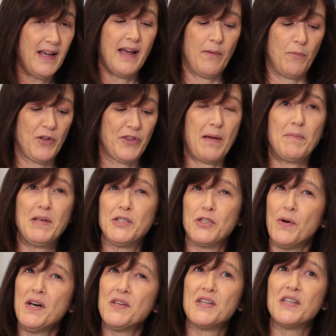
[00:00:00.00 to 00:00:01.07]
And what that means
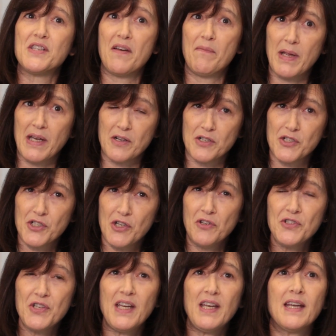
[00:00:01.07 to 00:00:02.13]
to us is being
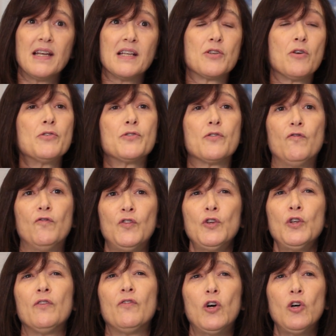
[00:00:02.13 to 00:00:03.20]
salty, it is also
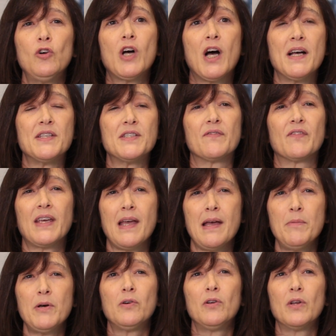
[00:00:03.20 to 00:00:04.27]
full of all kinds of
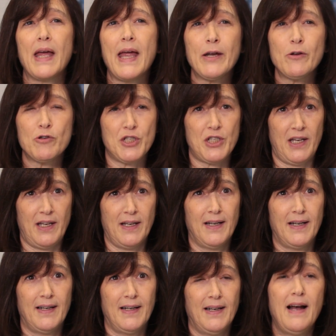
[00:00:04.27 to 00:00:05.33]
chemical energy
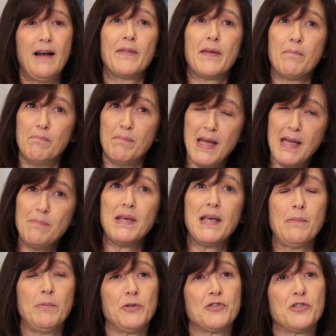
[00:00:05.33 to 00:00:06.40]
that may be
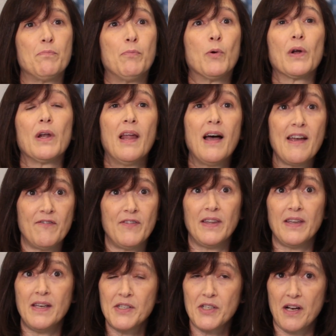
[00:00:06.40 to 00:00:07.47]
able to support life
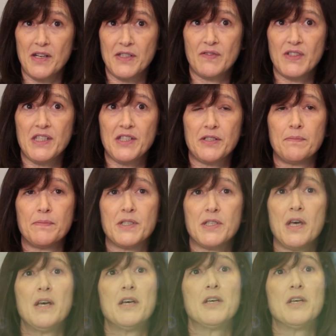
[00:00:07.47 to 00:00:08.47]
in these kinds of systems,